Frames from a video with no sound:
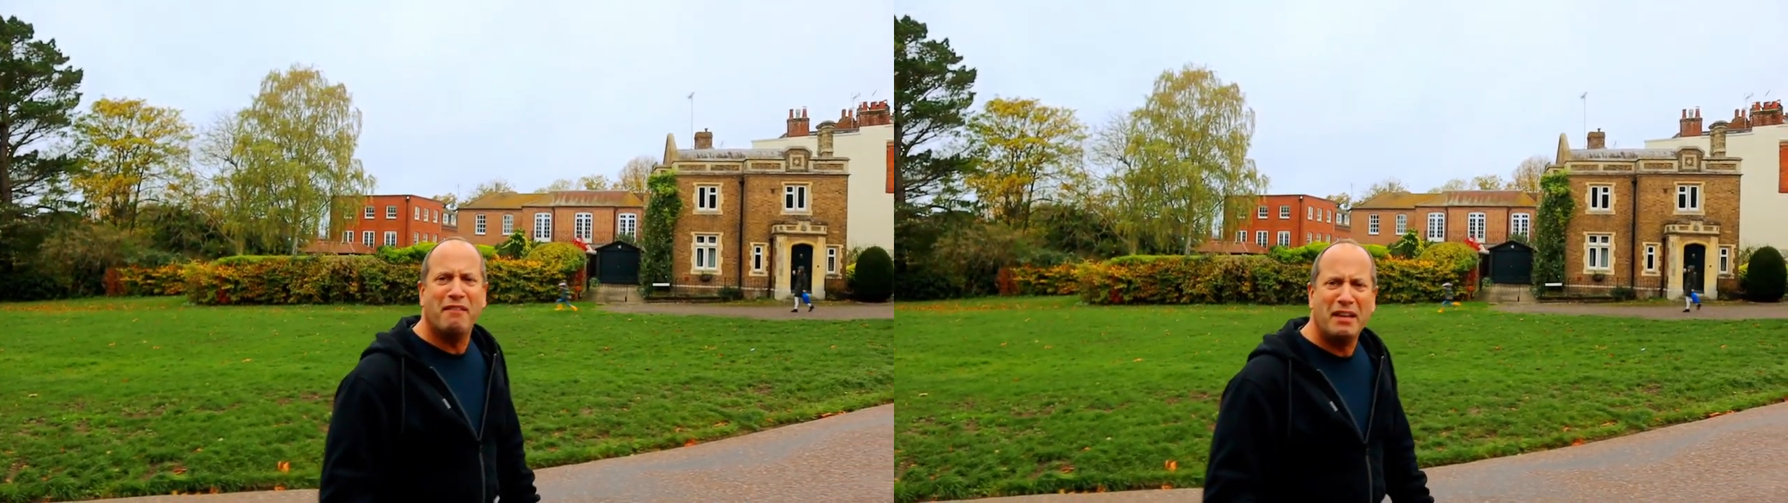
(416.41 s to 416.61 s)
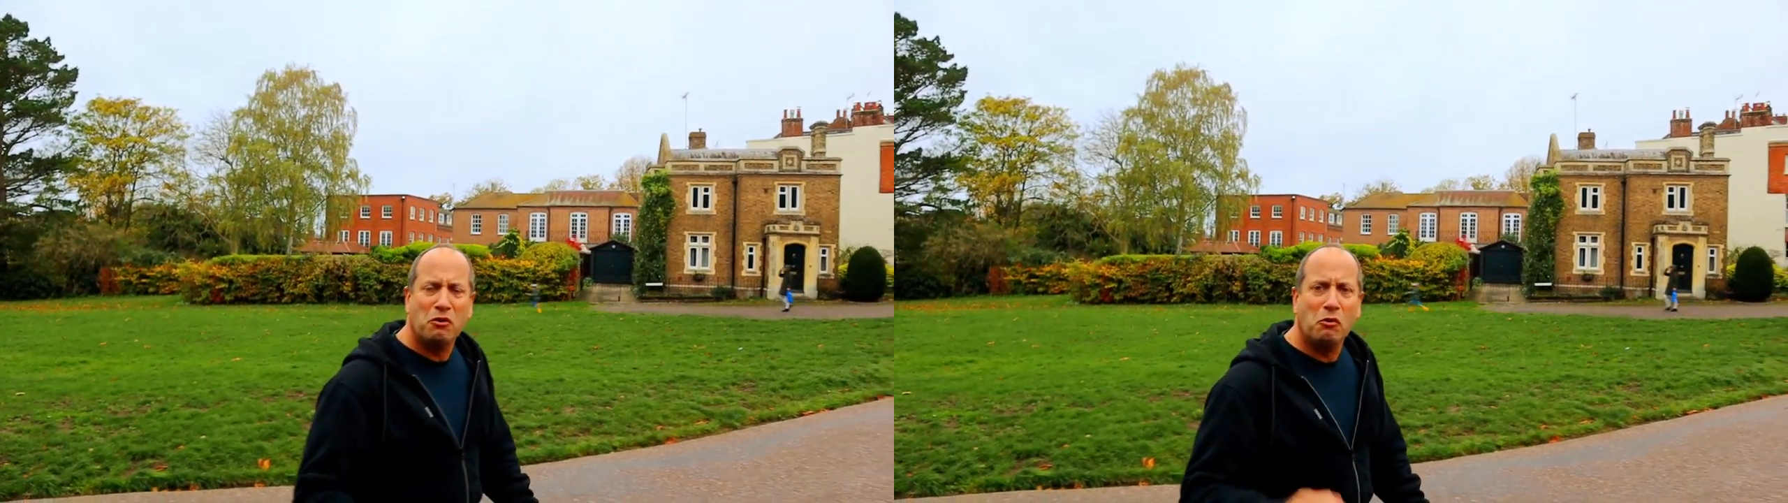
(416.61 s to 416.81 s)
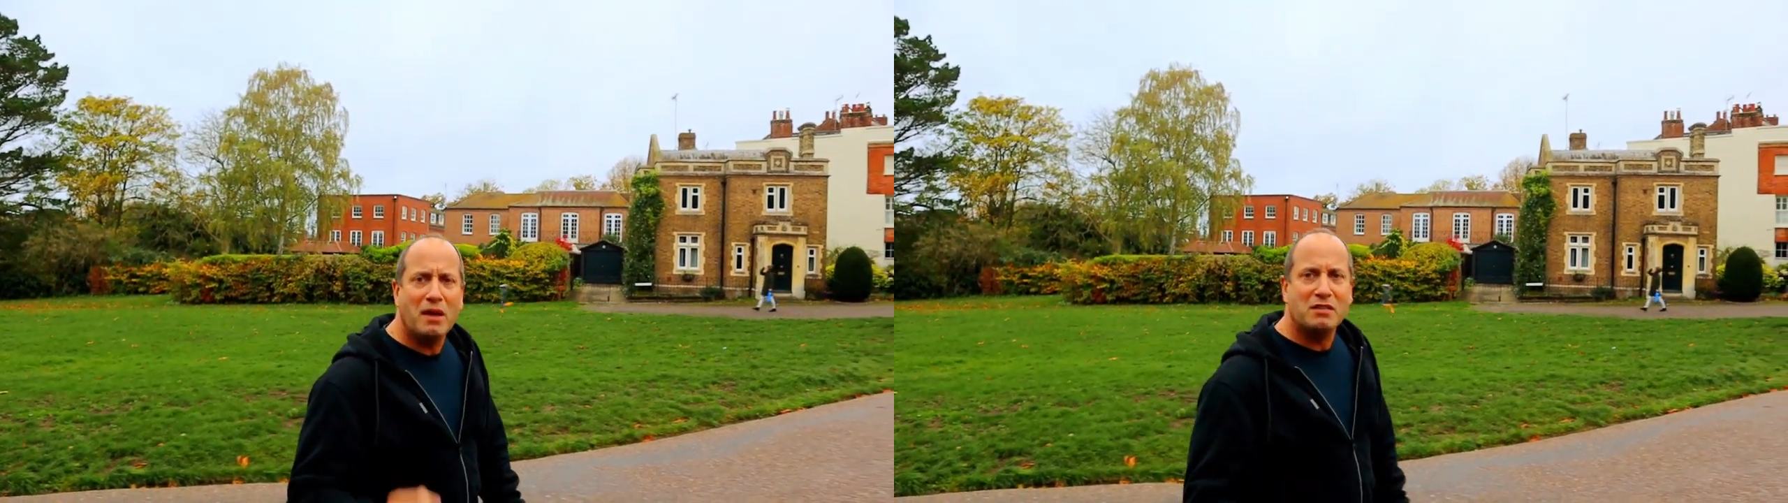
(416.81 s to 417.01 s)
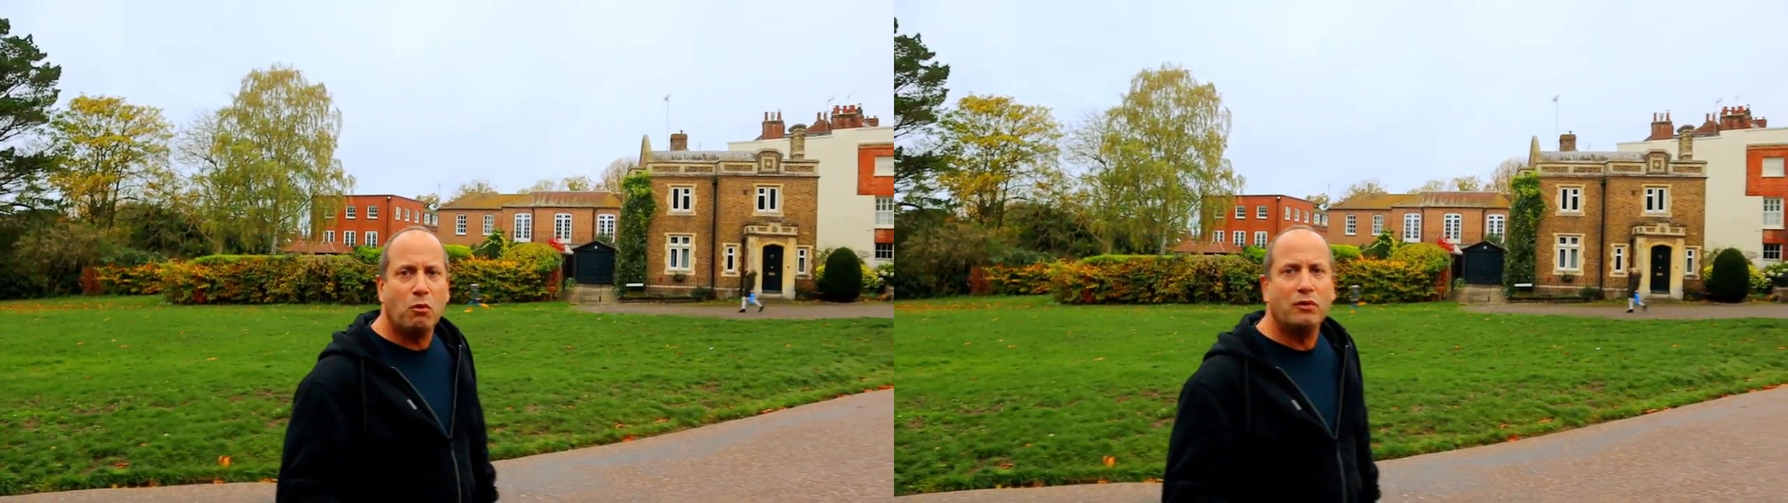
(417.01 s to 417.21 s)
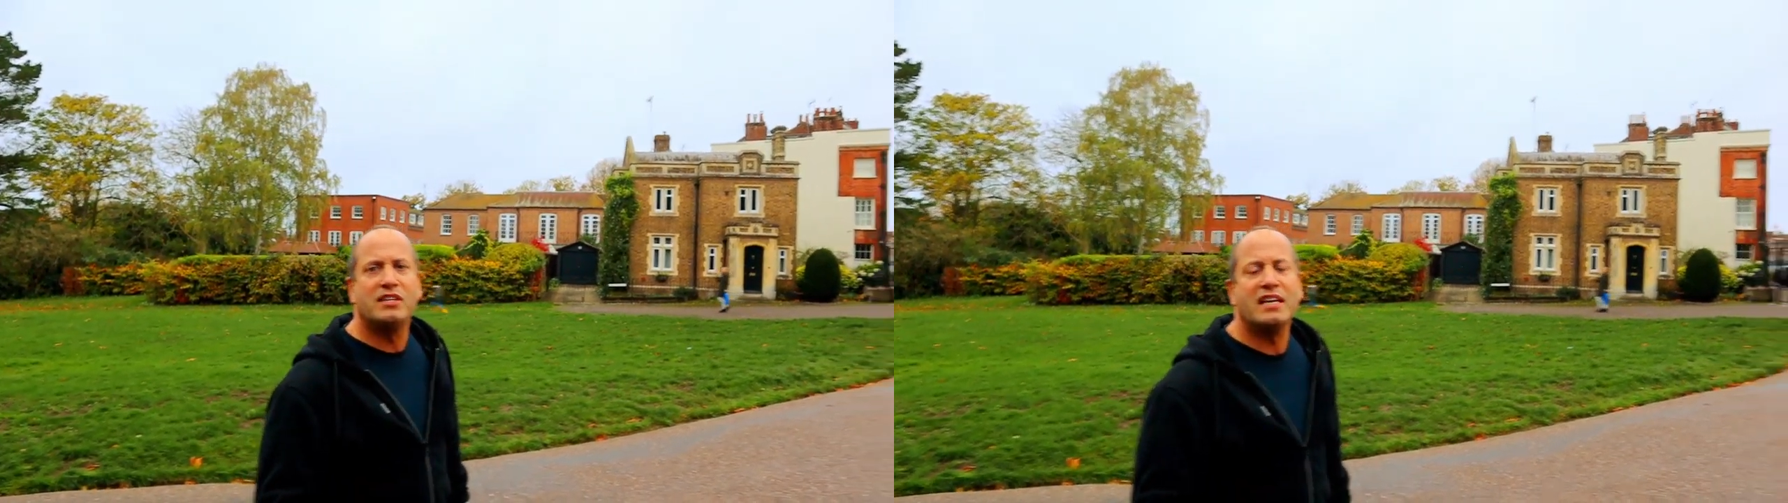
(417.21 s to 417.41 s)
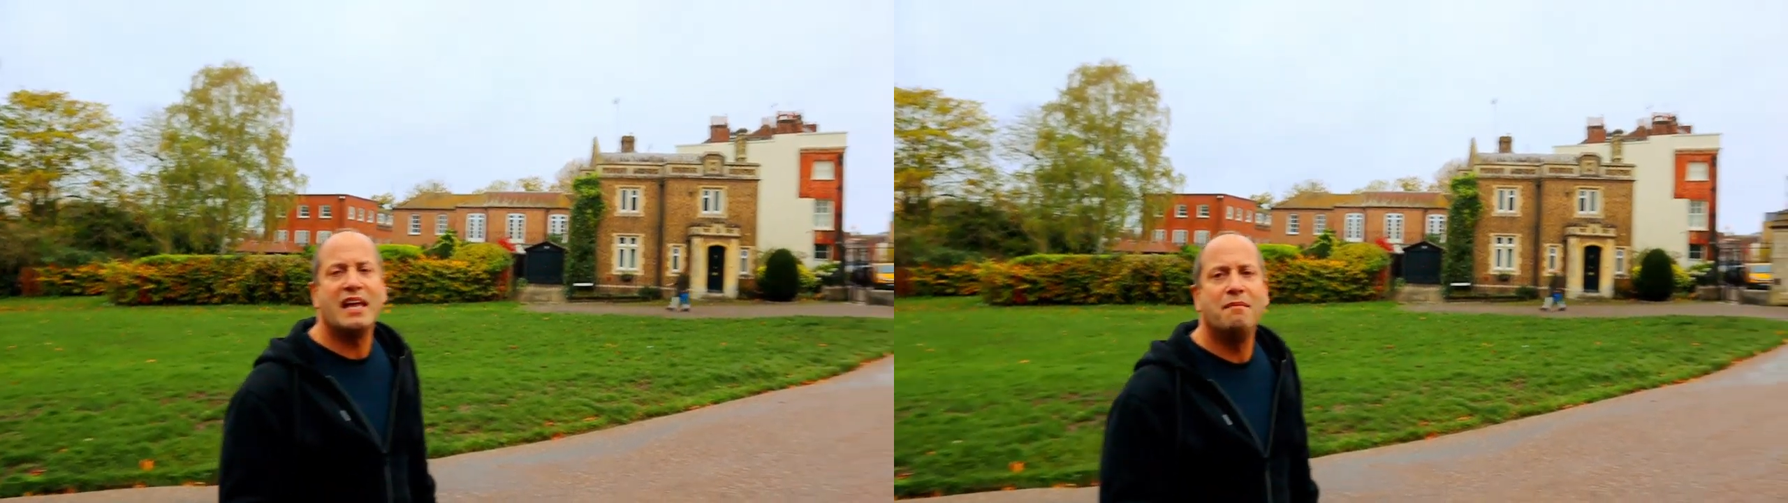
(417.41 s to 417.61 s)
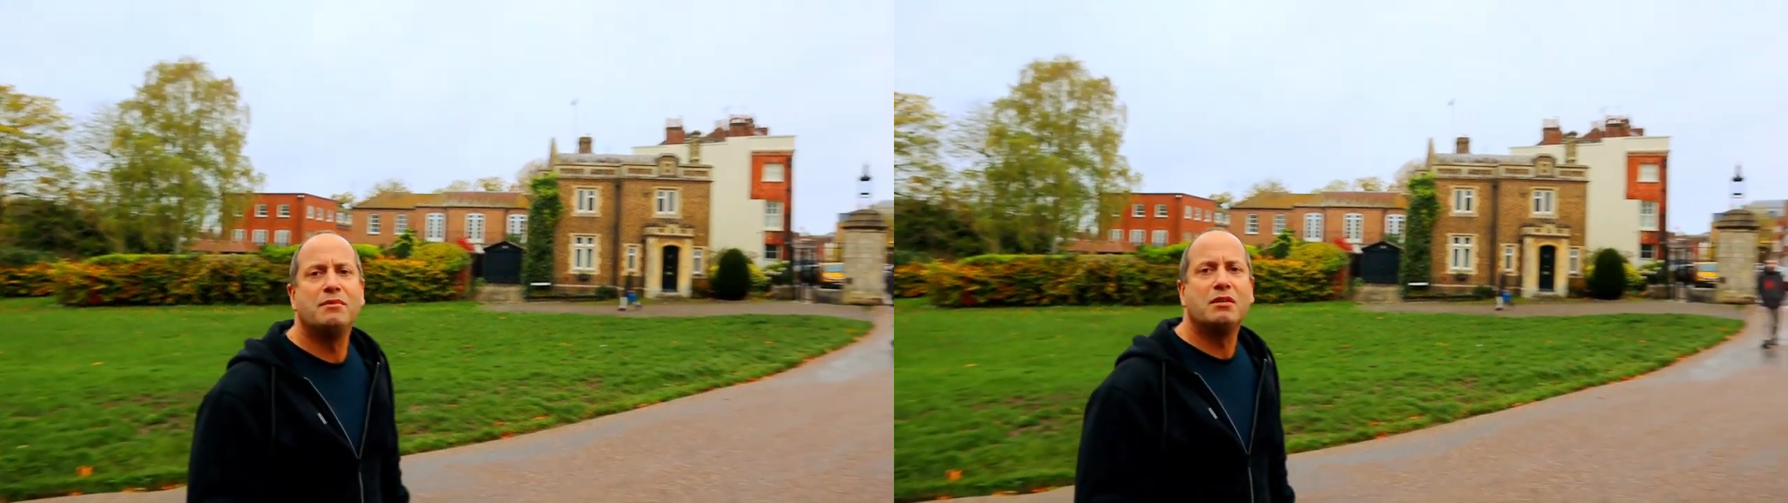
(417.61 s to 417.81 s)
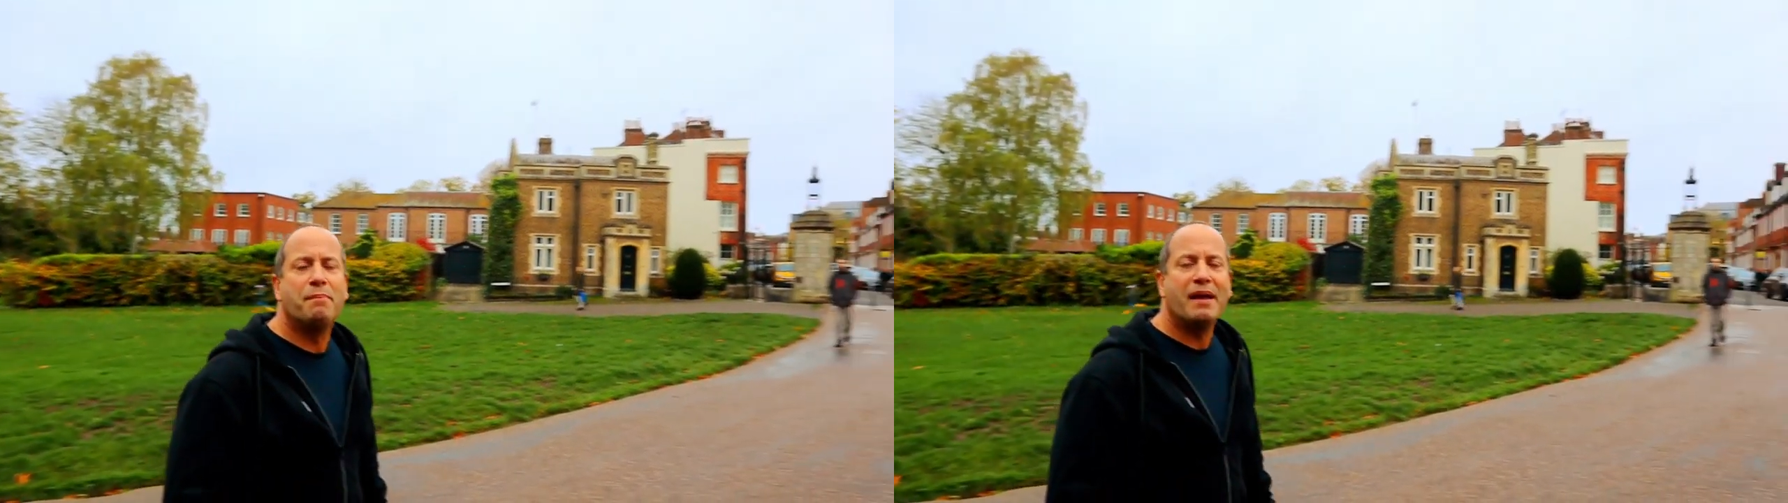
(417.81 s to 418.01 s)
where he'd always wanted
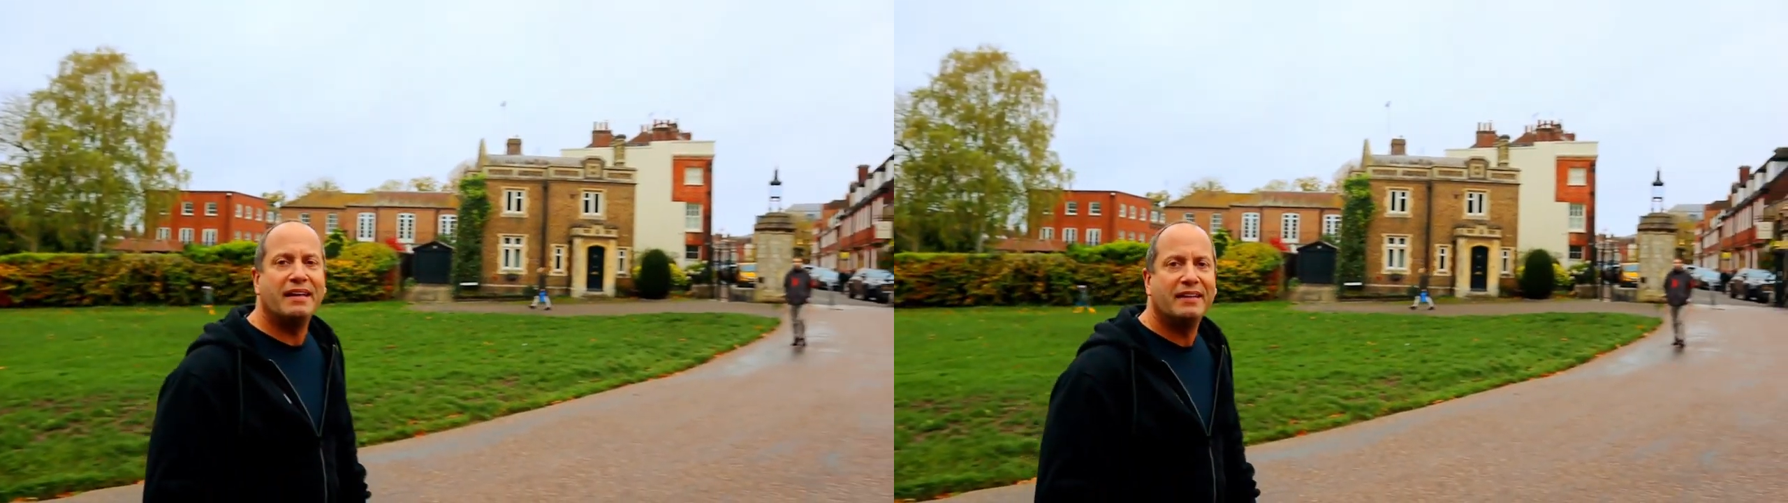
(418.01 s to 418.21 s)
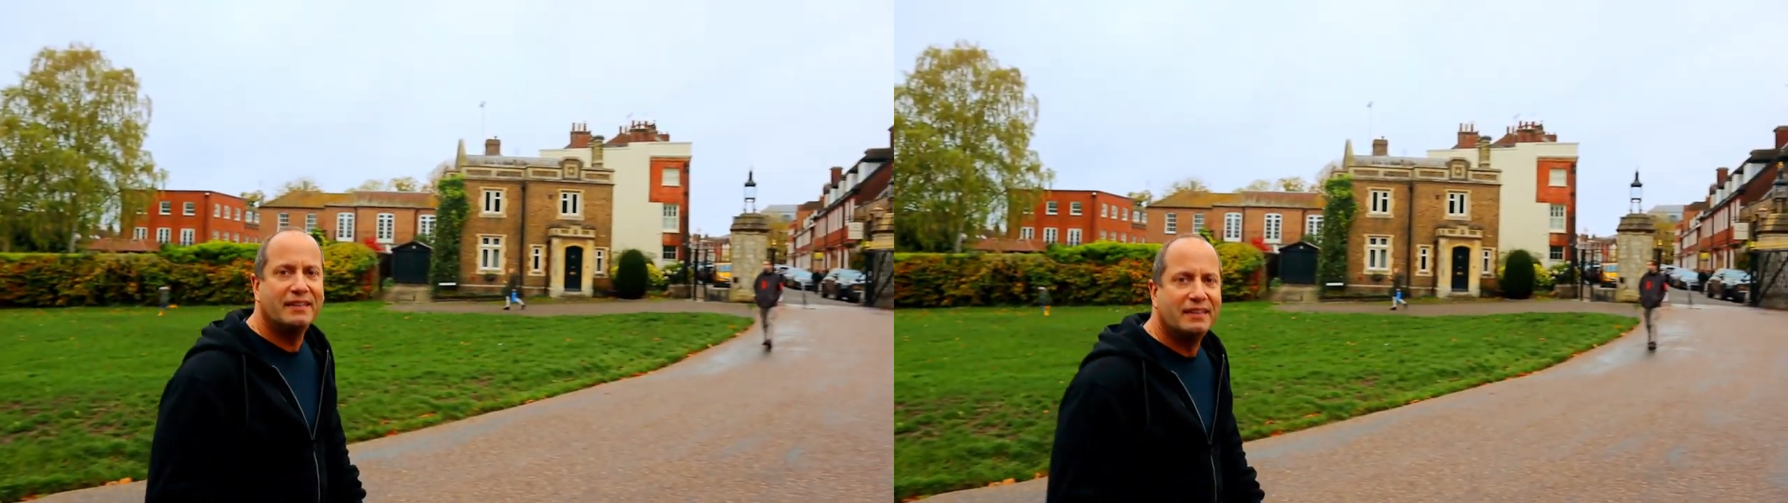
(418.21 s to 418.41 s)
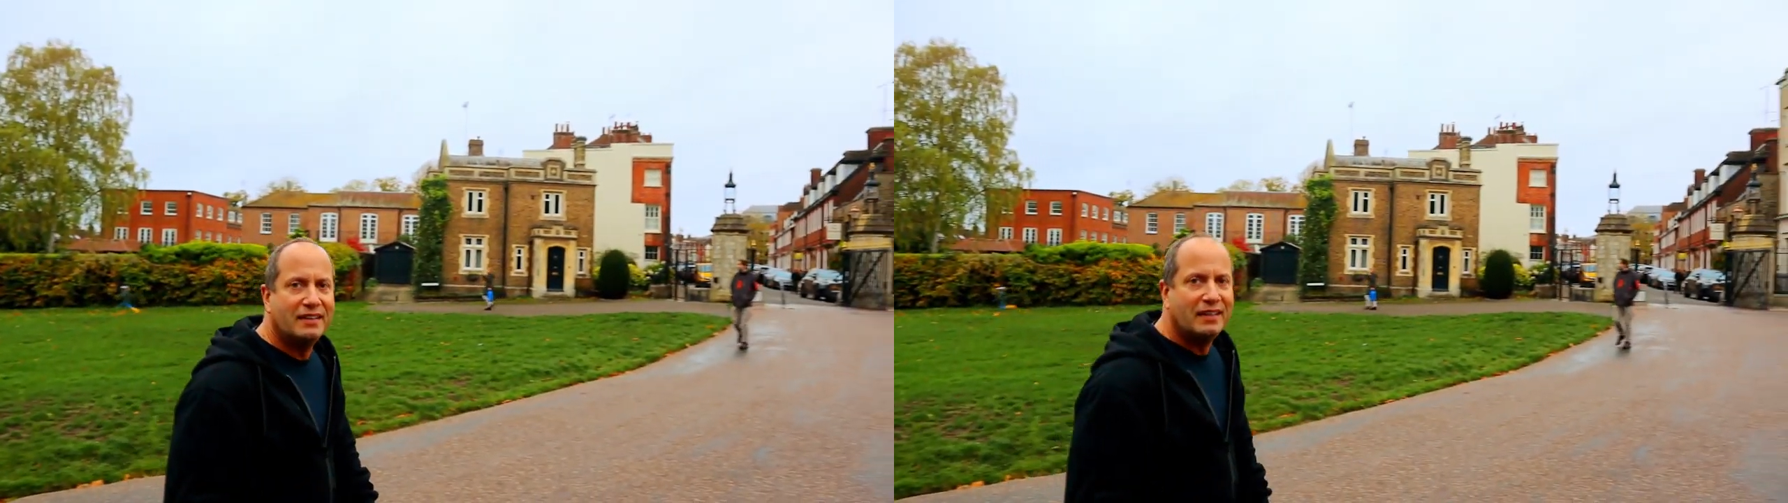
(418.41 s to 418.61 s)
him to be.